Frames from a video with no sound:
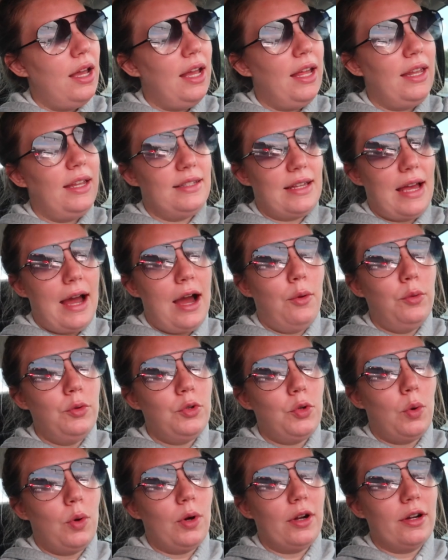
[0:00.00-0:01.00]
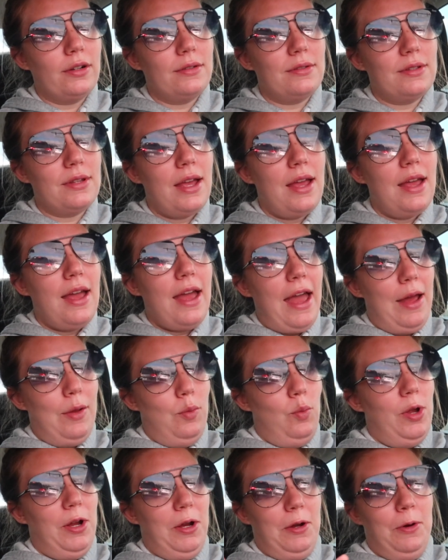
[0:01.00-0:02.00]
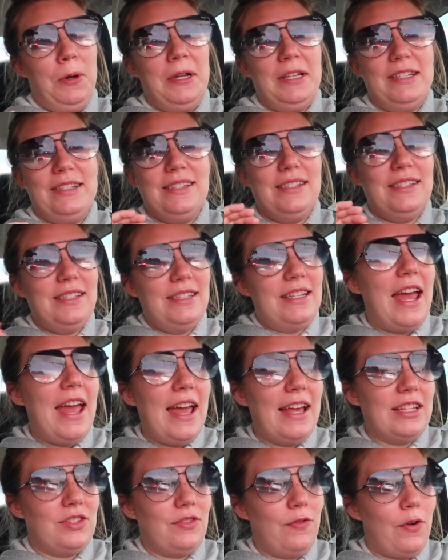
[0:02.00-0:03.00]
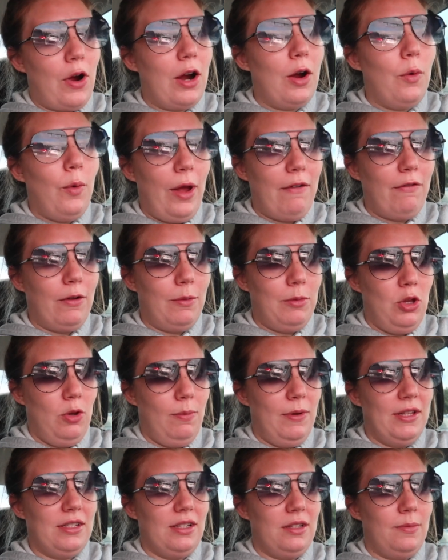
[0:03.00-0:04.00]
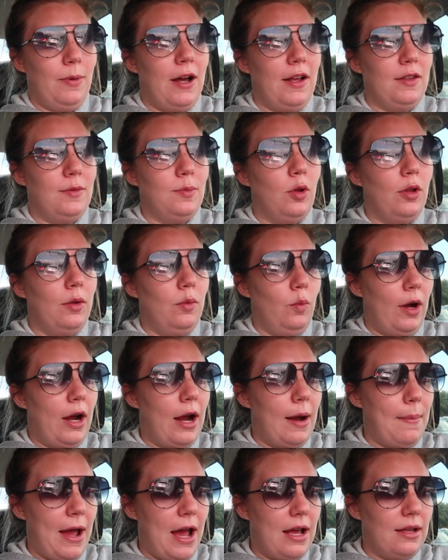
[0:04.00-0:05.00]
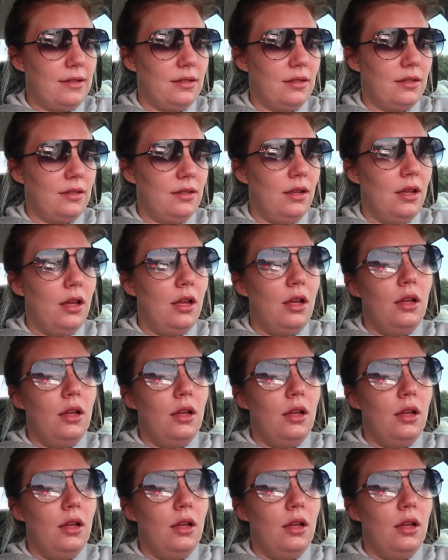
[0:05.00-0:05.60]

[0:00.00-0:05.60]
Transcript: it is outdoors and we are going to stay as far away from humans as possible and wear our masks.